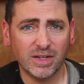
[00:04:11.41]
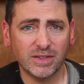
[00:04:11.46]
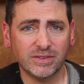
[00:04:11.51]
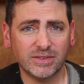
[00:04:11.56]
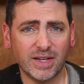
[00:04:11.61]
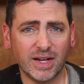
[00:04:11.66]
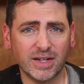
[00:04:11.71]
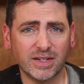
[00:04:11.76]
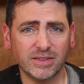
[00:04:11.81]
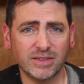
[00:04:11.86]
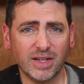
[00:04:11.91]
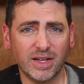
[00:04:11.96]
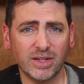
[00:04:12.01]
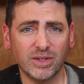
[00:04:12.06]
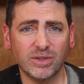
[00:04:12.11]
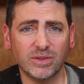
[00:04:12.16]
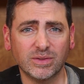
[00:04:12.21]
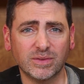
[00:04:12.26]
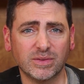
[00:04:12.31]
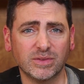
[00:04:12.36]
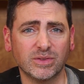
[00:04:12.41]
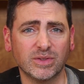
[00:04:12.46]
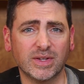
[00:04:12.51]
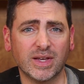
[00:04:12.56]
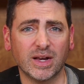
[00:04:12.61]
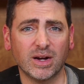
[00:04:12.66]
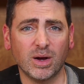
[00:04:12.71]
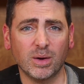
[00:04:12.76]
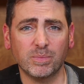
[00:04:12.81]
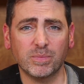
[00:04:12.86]
Second day you
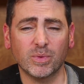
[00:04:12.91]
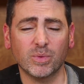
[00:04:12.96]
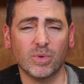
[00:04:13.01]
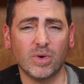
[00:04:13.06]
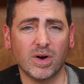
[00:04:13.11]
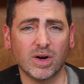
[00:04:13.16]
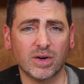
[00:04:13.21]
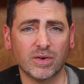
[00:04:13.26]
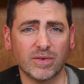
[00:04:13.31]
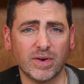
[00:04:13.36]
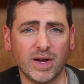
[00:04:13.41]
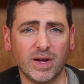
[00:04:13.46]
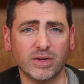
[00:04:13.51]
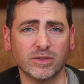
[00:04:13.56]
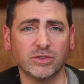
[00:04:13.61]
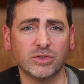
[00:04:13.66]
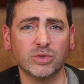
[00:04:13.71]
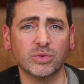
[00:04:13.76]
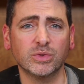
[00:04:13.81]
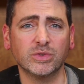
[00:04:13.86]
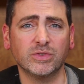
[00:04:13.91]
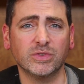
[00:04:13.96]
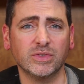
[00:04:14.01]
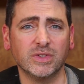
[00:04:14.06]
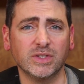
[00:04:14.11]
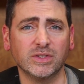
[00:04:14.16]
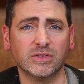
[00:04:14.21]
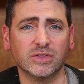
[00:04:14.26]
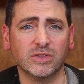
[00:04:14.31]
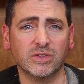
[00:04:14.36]
get up and walk around, do what you
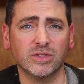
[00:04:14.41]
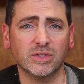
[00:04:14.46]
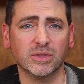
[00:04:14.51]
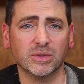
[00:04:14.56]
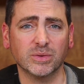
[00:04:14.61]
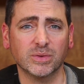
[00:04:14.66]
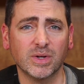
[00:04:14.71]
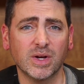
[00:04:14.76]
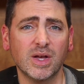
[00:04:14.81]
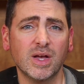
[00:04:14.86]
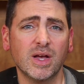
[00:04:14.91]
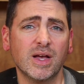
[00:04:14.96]
need to do.